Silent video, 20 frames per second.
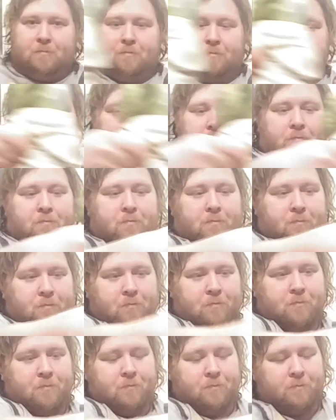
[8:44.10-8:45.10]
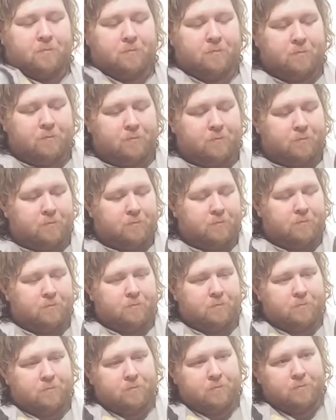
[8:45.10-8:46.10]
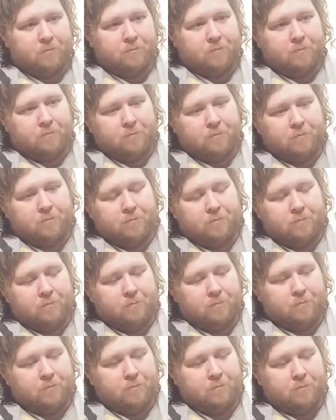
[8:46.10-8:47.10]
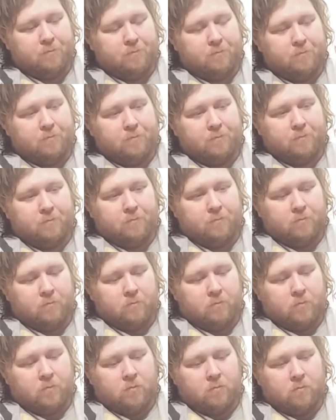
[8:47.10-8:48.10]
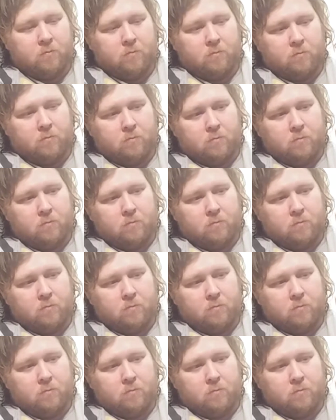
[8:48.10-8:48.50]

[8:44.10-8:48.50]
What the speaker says: Nobody speaks.